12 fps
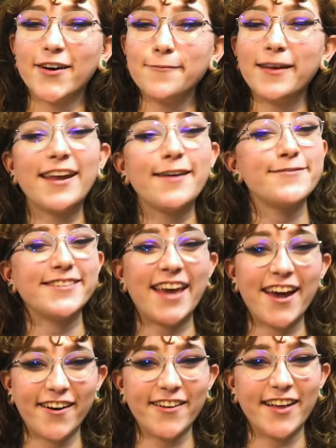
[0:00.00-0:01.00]
my name is
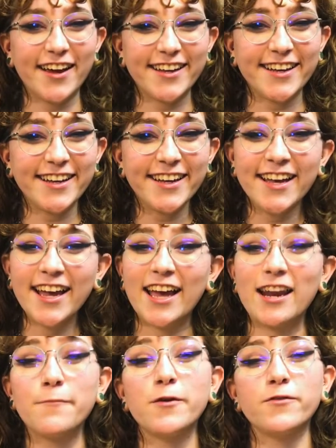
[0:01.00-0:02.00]
Kara Luckett,
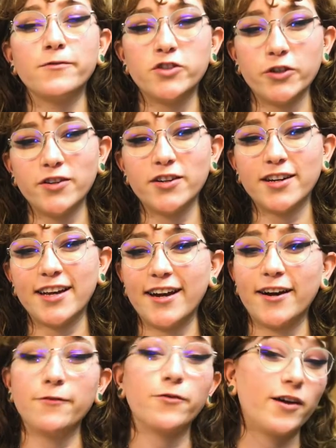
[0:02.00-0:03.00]
and I'm a junior
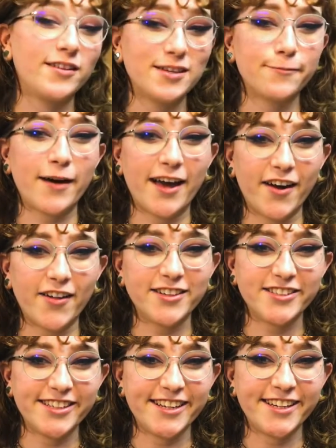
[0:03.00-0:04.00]
here in forensic
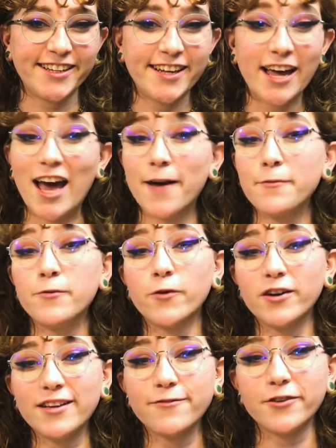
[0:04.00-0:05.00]
biology. I've been
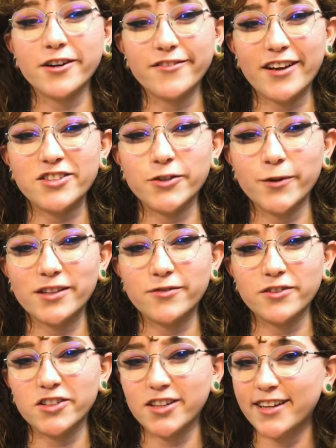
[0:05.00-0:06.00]
working for Adventure West
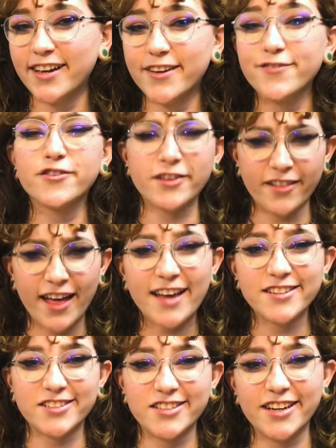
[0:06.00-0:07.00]
Virginia for the
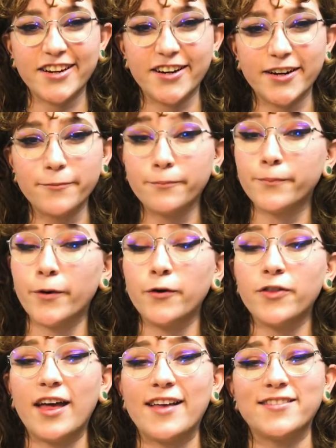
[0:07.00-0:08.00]
last year,
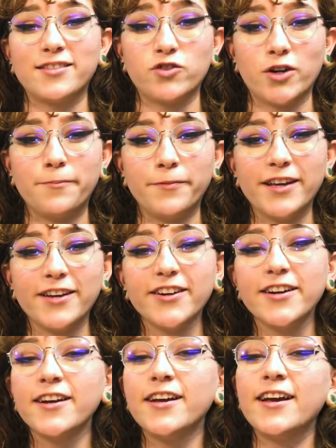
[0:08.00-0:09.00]
both as a trip leader
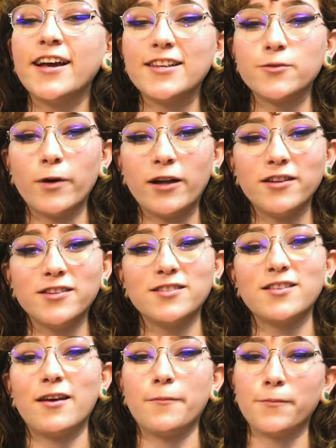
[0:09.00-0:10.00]
as well
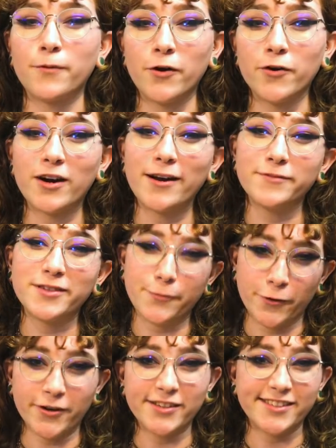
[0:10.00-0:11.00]
as a program
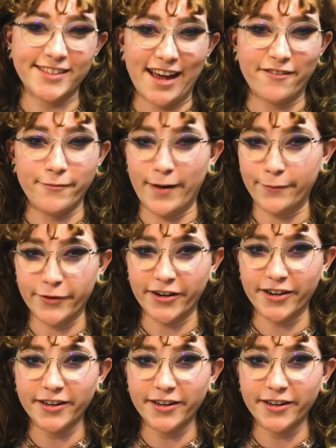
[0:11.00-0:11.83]
support staff member.